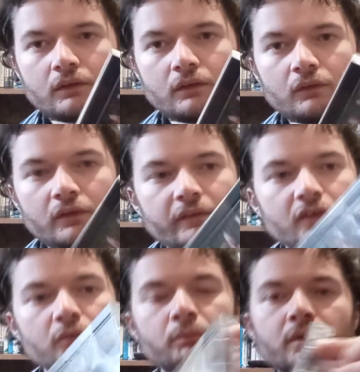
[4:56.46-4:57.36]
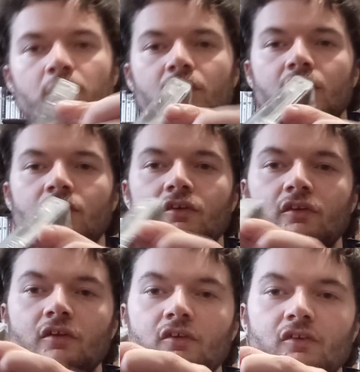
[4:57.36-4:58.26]
Look at this
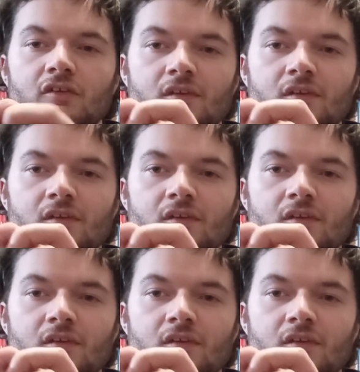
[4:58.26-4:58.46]
beauteousness.